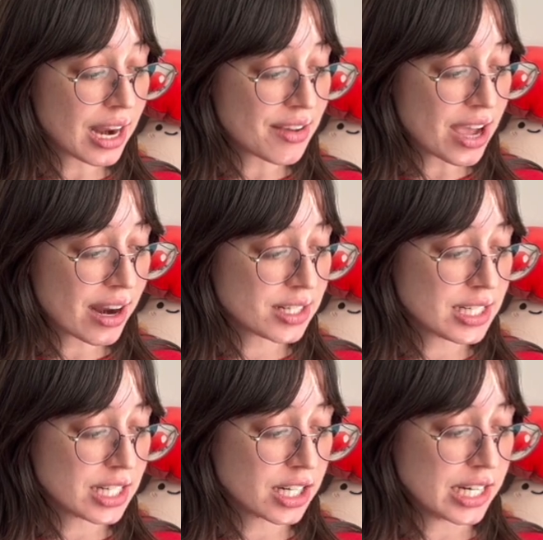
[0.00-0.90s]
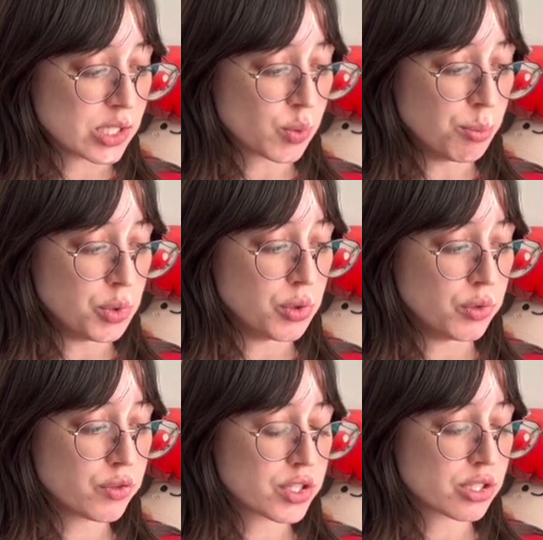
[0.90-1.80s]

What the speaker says: I've added here is removed.